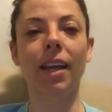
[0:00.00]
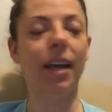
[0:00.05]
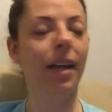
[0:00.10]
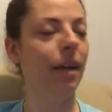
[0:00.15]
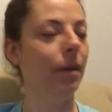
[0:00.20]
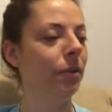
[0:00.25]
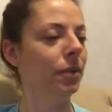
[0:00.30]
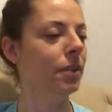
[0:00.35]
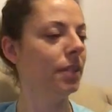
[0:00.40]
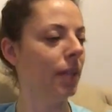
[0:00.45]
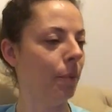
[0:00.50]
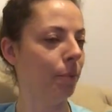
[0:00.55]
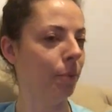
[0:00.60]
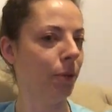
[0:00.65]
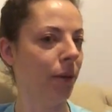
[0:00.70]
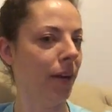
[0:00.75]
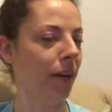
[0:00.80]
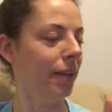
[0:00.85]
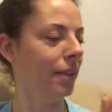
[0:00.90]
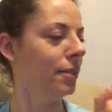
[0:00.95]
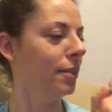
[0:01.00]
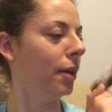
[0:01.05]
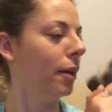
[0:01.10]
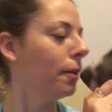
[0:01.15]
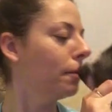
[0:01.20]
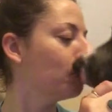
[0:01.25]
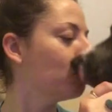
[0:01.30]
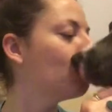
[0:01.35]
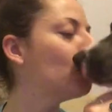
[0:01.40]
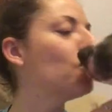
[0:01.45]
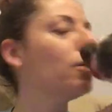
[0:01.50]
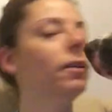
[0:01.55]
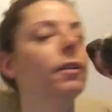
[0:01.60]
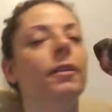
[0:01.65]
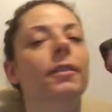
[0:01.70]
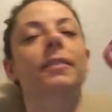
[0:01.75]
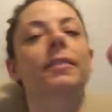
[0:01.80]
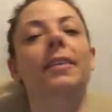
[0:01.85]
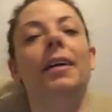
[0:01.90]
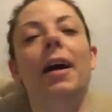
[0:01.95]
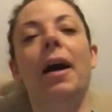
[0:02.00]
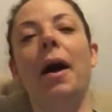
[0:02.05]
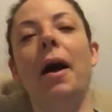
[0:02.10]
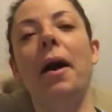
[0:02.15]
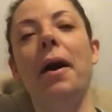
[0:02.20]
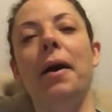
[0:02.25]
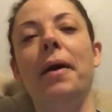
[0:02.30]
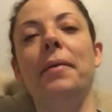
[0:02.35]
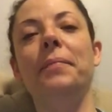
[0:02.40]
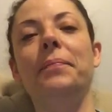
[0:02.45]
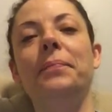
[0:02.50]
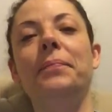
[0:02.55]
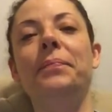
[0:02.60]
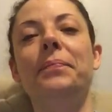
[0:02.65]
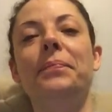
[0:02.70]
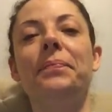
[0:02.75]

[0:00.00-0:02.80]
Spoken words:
I'll stop crying, sorry.